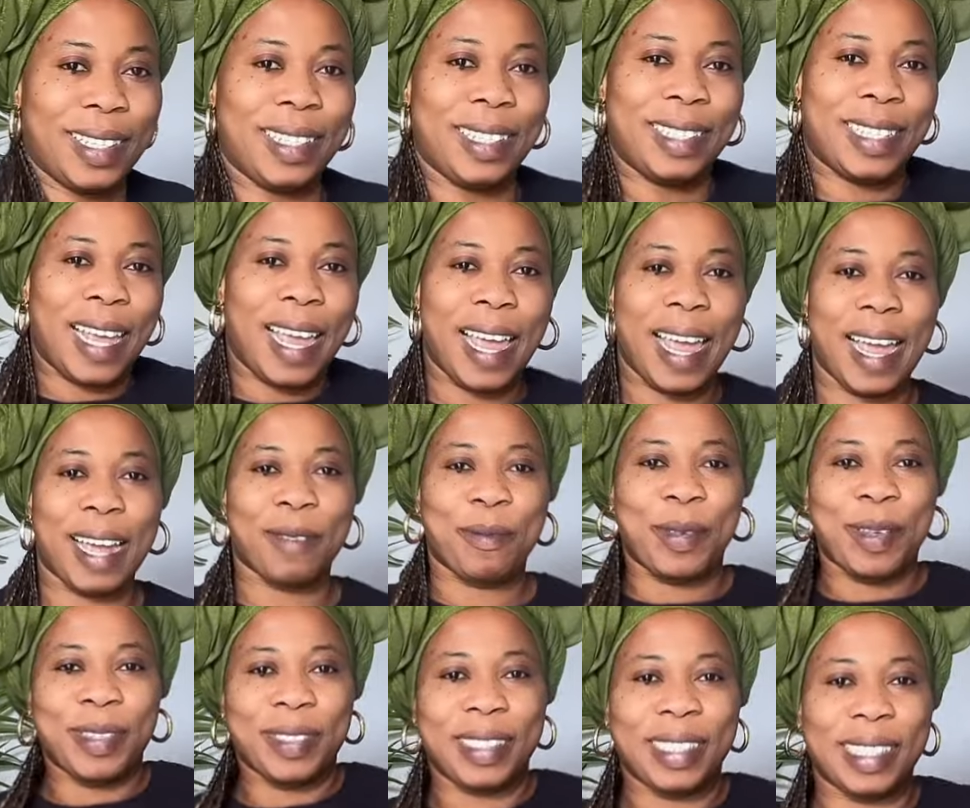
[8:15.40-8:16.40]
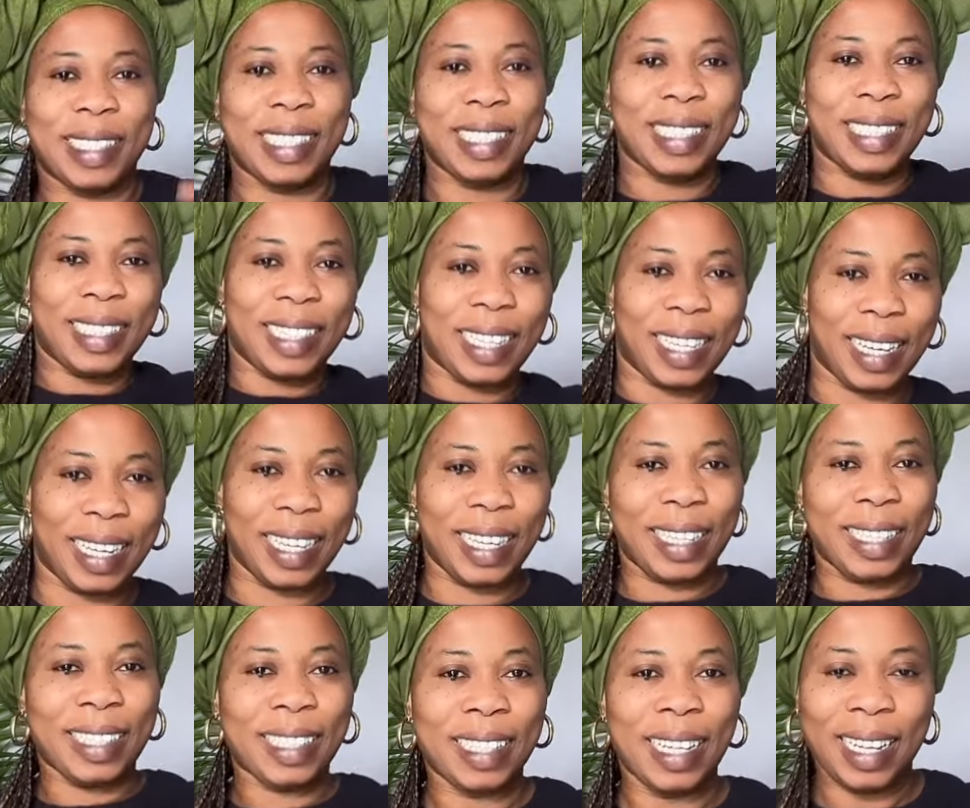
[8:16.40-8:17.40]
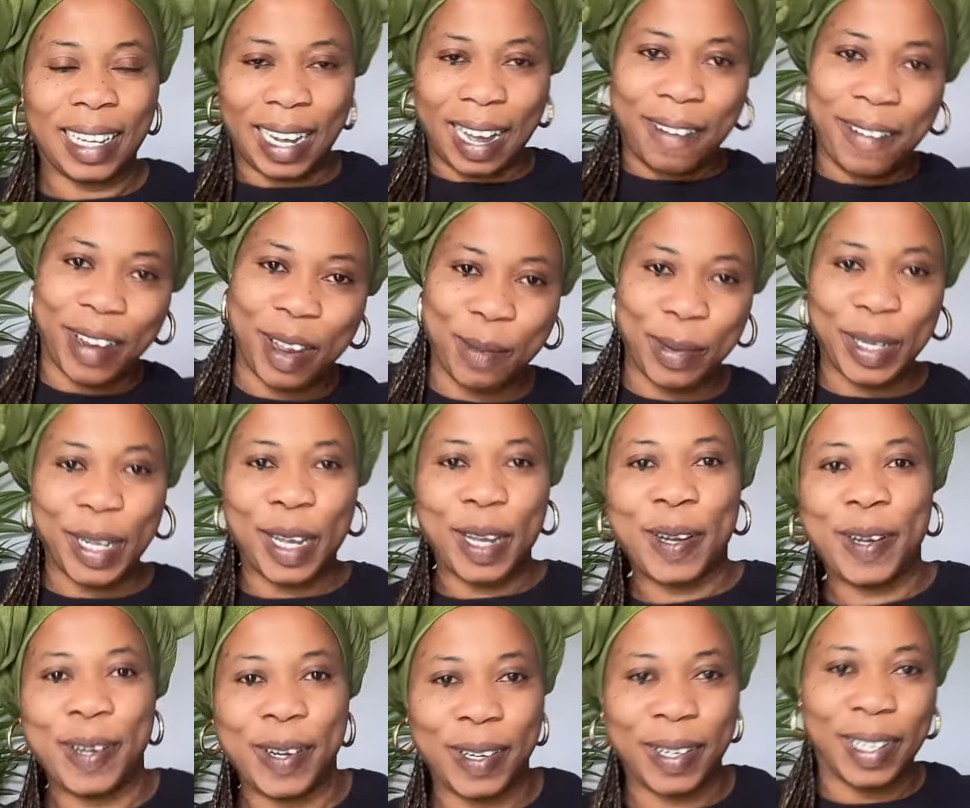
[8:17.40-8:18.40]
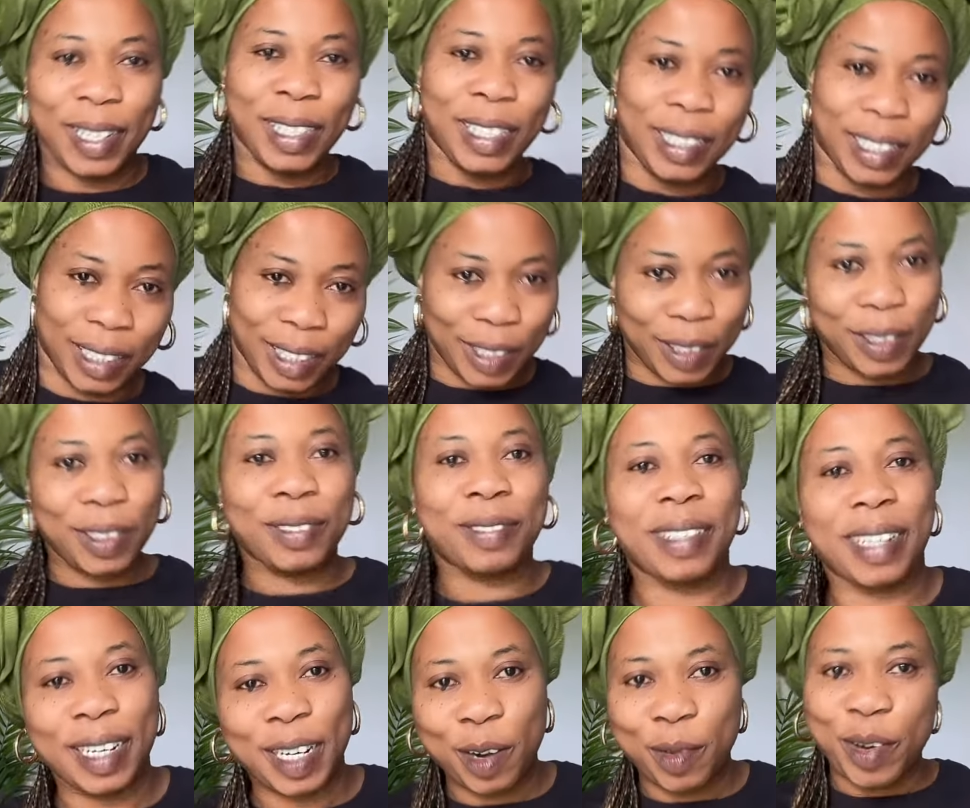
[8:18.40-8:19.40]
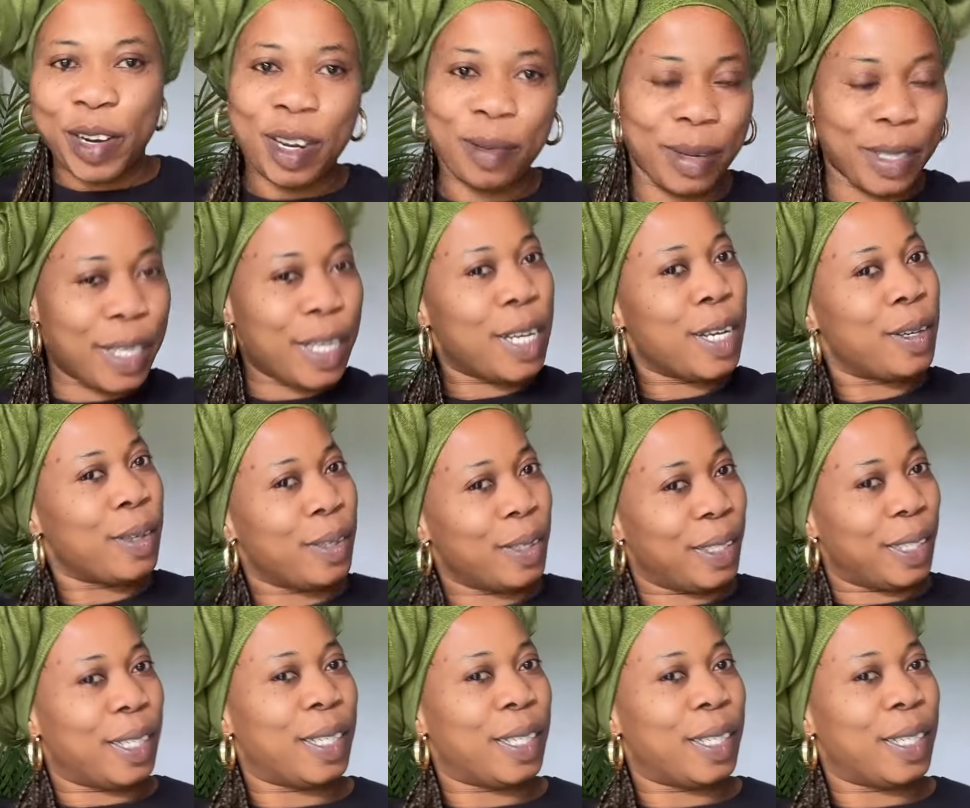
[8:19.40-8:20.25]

Tech Beauty. Carry me they go. Jehovah carry me they go.